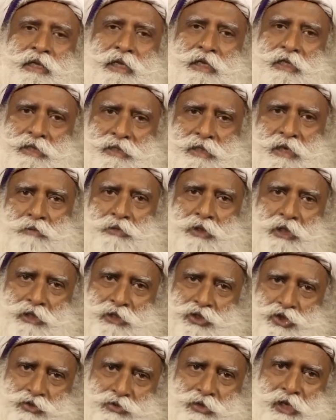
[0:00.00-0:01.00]
there is something
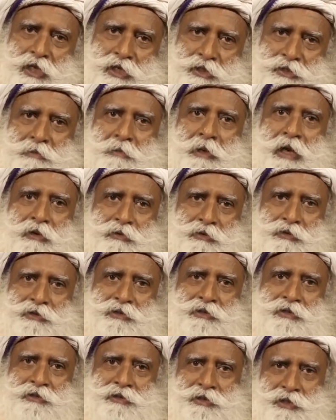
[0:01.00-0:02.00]
strange about
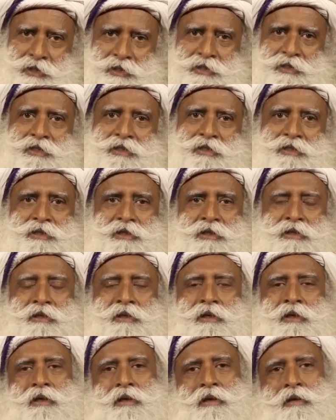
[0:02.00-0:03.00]
this.
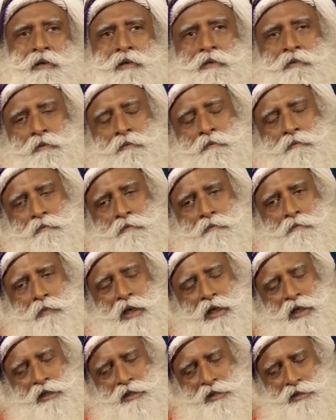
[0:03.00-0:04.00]

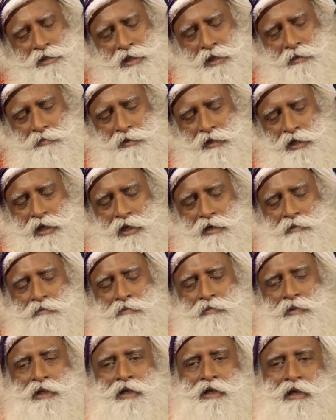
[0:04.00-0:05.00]
But at the same
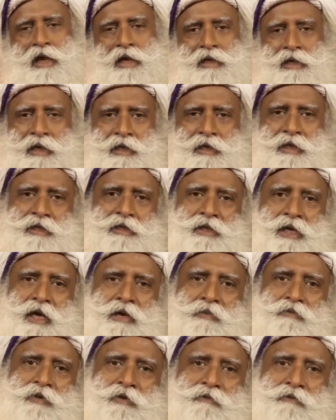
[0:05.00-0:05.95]
time, at any time